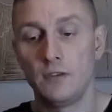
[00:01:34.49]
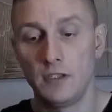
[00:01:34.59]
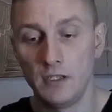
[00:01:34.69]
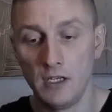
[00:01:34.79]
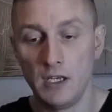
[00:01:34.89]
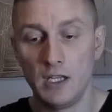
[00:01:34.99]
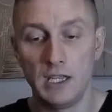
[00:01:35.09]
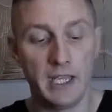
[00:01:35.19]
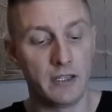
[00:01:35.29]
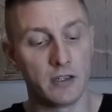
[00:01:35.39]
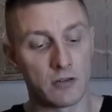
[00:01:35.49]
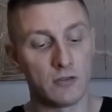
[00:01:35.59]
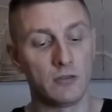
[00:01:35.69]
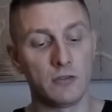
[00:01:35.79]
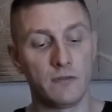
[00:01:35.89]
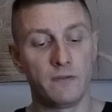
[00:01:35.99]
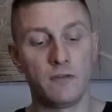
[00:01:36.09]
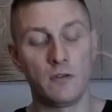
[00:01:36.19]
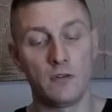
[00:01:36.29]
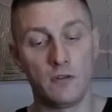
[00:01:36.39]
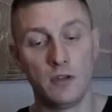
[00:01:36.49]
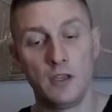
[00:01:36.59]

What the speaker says: the later on for